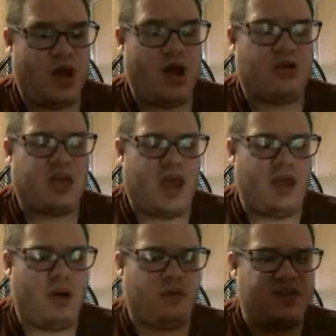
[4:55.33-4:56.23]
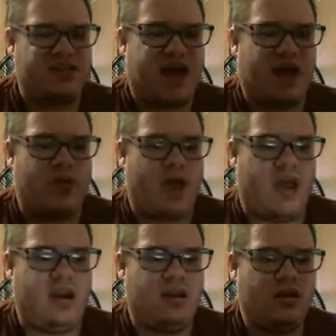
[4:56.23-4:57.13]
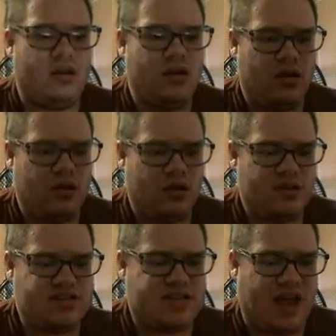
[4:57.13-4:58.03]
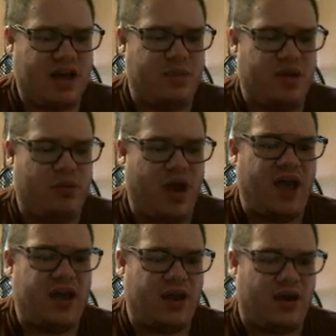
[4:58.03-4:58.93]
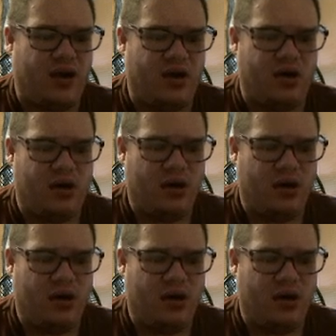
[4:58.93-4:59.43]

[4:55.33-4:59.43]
Okay, well, this got red. It's got a bit red here.